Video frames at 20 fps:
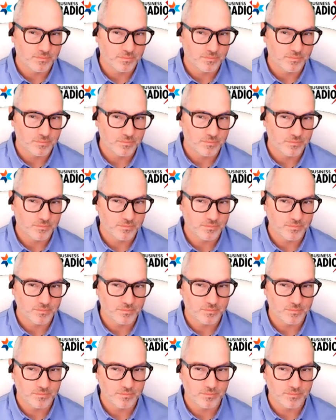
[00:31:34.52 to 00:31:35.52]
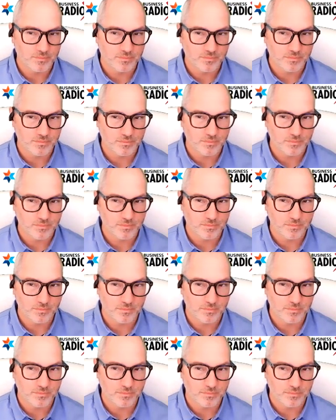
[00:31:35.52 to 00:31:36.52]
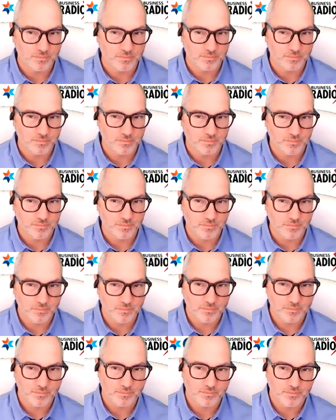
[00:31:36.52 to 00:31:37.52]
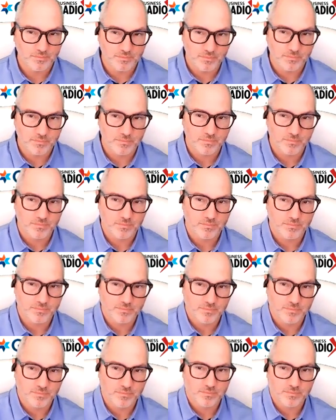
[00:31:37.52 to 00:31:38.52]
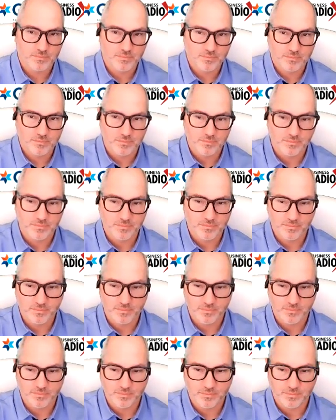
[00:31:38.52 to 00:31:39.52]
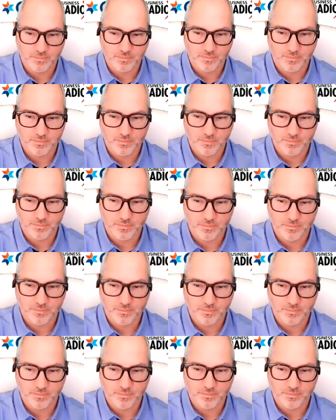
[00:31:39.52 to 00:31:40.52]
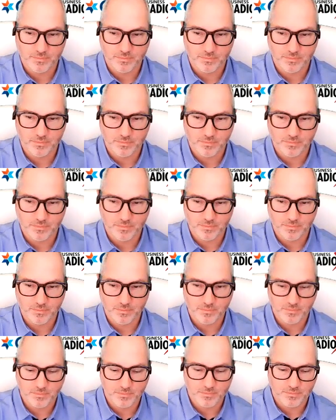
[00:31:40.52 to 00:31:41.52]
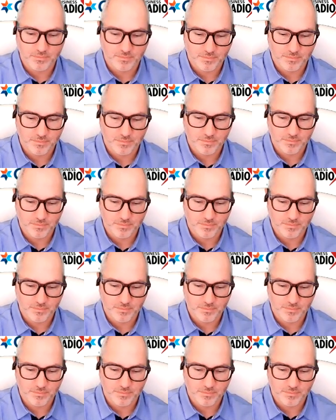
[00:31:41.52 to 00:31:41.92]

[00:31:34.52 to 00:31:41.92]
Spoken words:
This person isn't speaking.